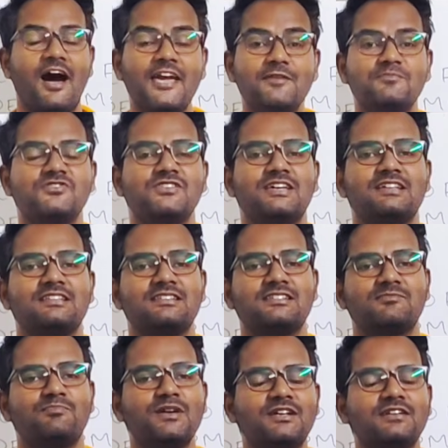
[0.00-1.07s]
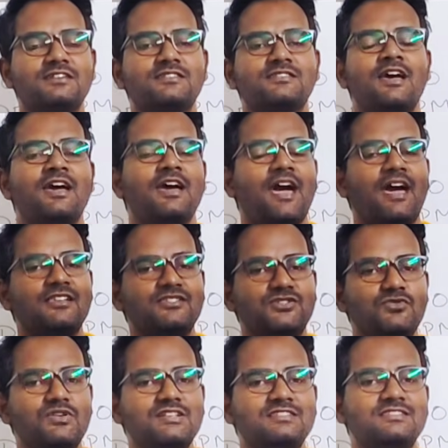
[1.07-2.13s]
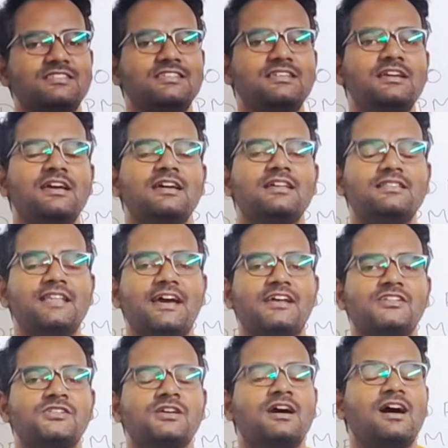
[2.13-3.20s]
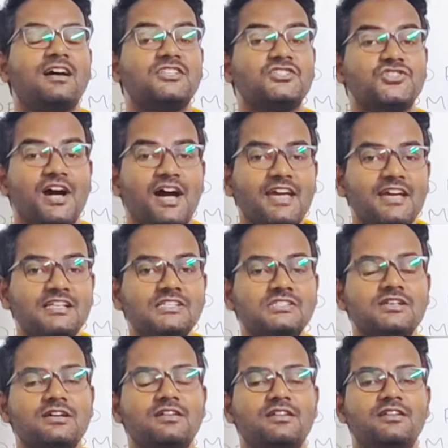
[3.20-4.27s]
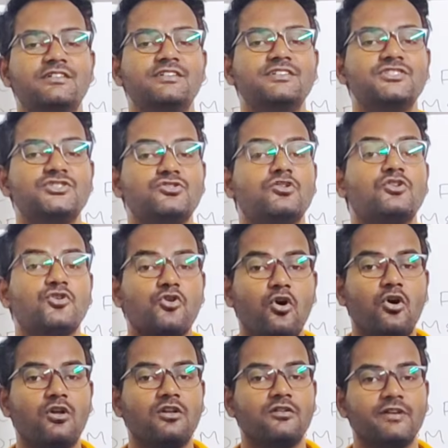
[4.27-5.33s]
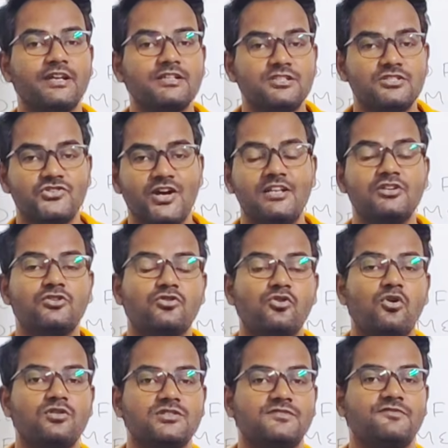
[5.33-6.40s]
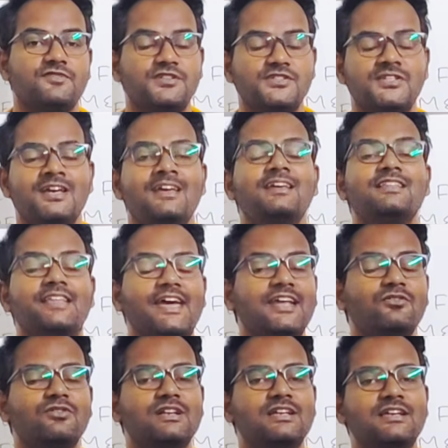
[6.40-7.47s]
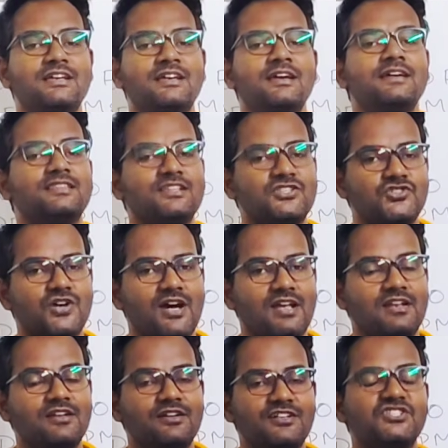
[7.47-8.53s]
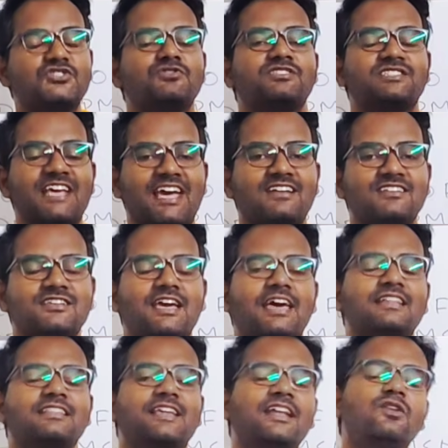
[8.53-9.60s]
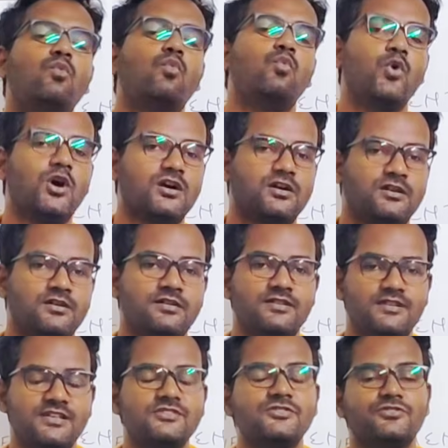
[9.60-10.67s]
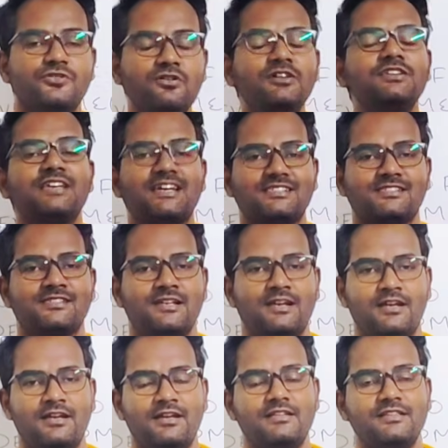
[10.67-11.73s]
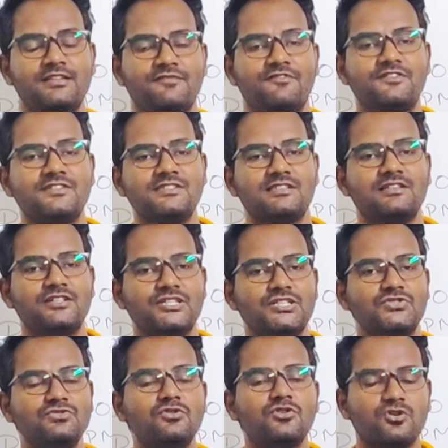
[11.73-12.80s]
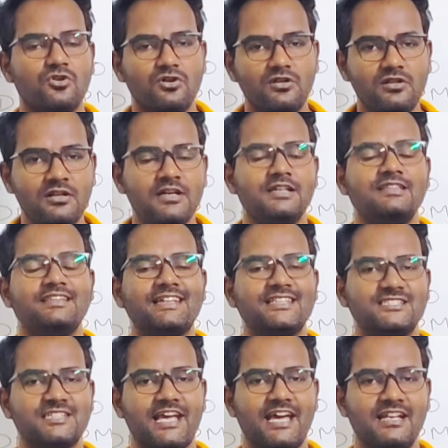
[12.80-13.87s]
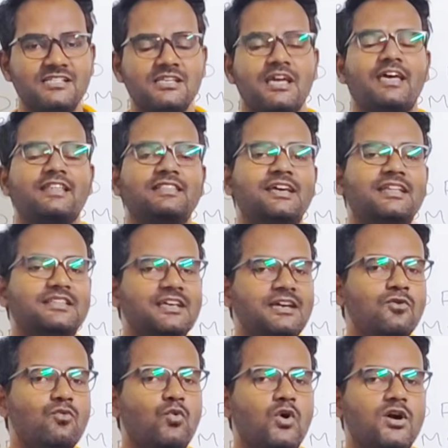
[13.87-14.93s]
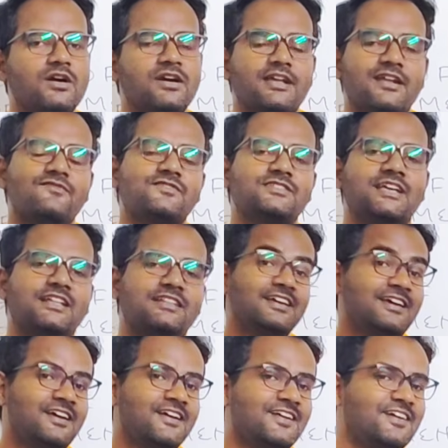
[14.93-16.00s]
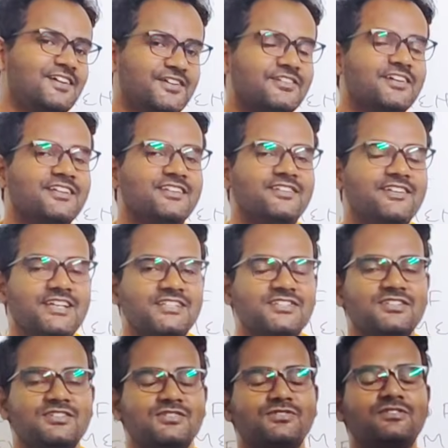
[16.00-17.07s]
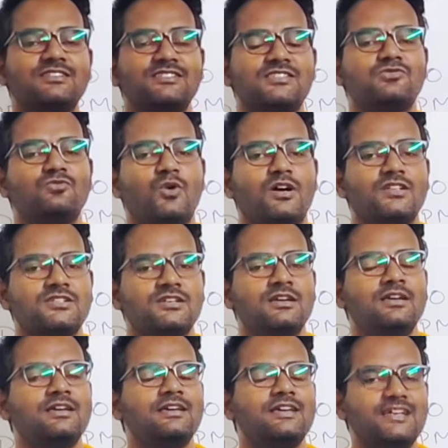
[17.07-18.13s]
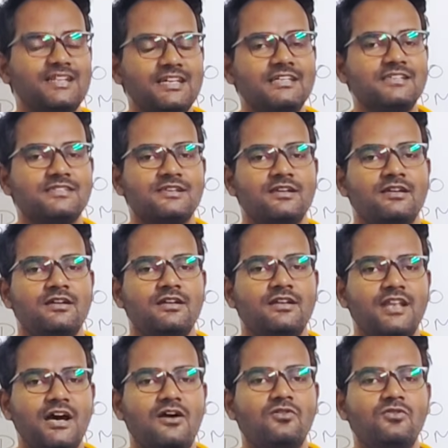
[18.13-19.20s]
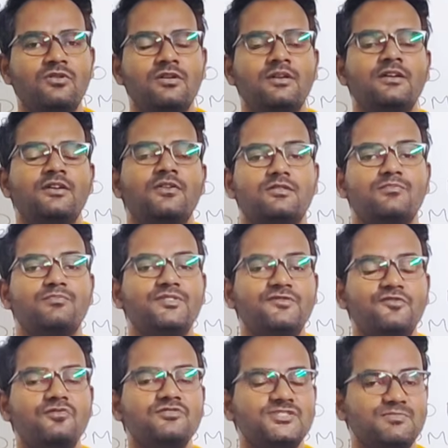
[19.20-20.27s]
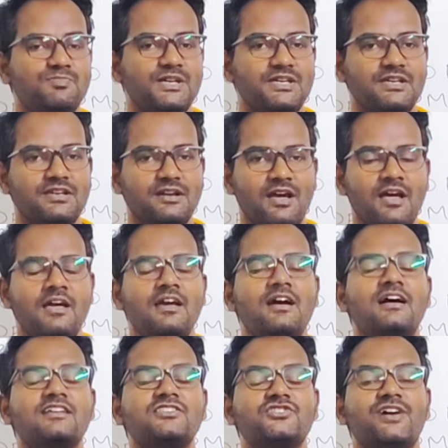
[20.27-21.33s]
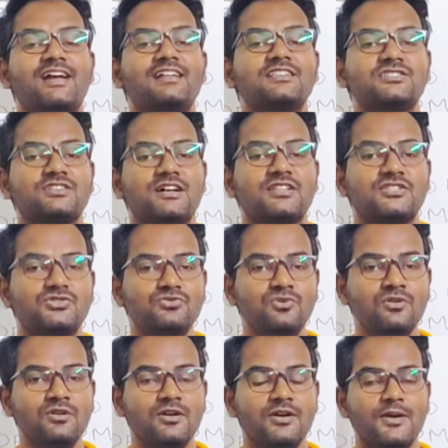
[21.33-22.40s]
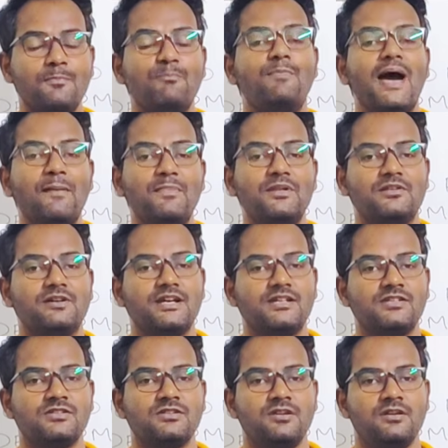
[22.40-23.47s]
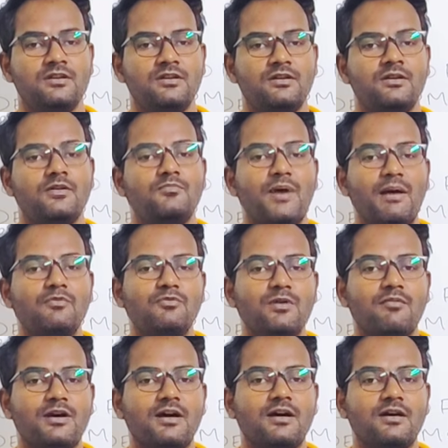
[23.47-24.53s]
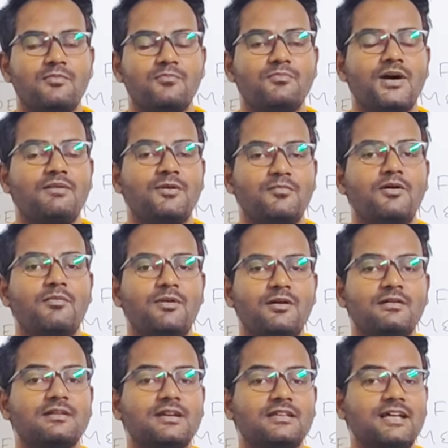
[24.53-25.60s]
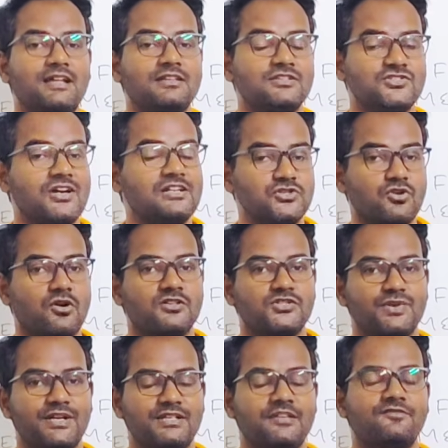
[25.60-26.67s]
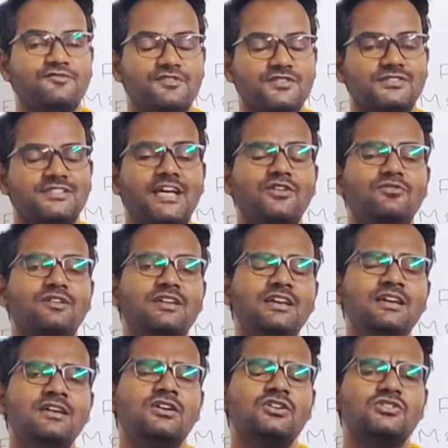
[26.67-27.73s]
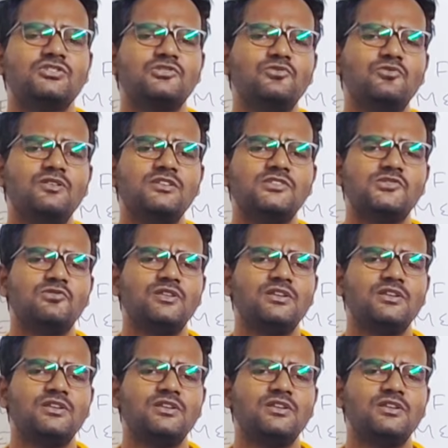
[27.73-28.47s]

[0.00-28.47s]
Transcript: I am saying this because, as you can see, that a child learns to crawl, right? The child crawls first, then only the child learns to stand and then walk. Yes or no? Yes. They first learn to crawl, then stand, and then they walk, and after they run, right? So this is what it is. Now, before speaking, a child starts to babble, right? Baba baba, baba baba, like that the child talks, right? At first, then only slowly